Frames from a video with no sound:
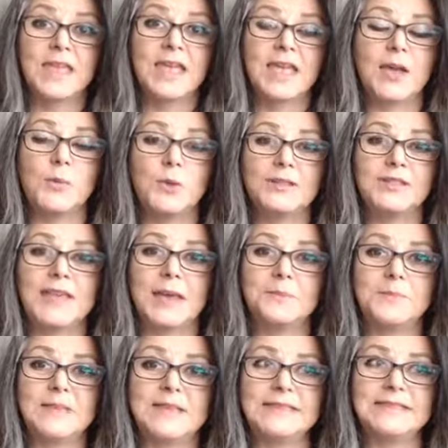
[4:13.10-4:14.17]
And what
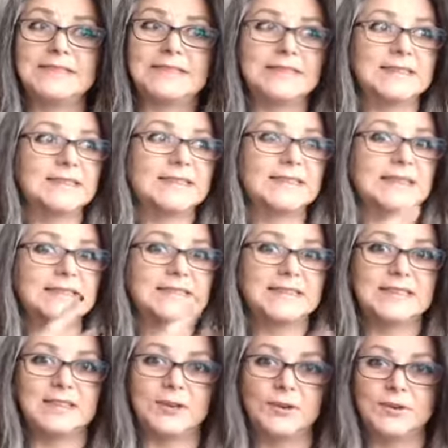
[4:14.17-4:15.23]
that means is a
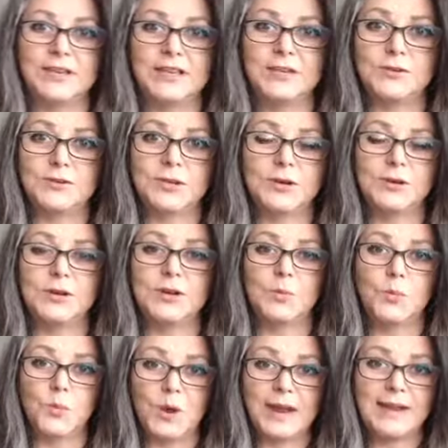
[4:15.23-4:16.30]
skill that you learn
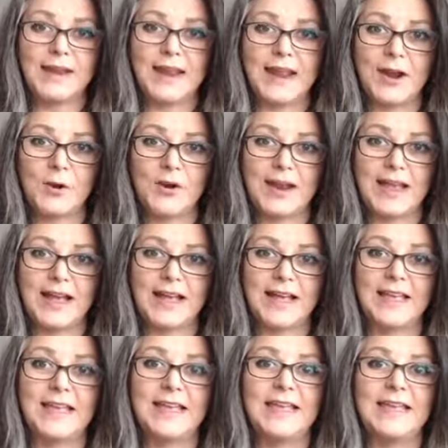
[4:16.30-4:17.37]
in one
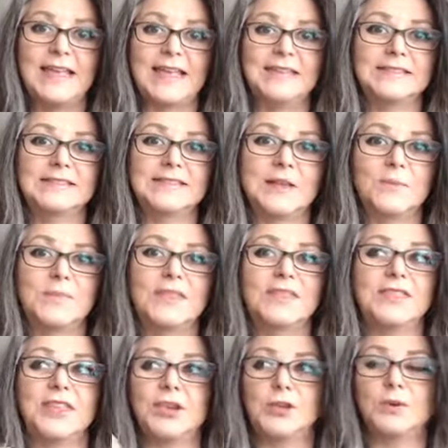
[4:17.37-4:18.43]
area is
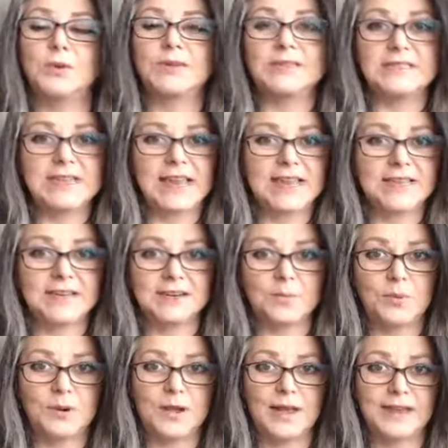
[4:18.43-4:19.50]
something that you can take and
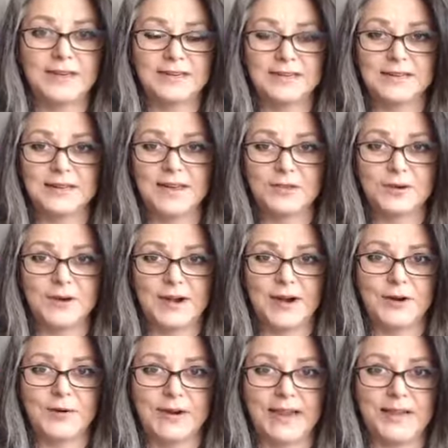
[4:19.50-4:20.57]
apply in another
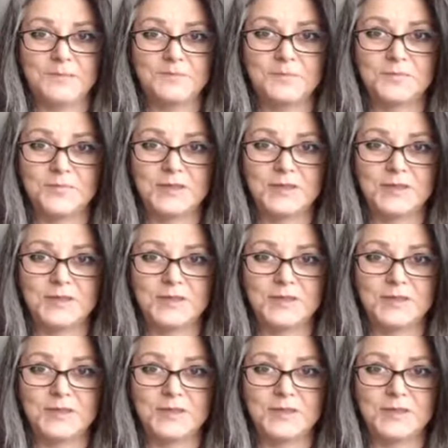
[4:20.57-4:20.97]
area.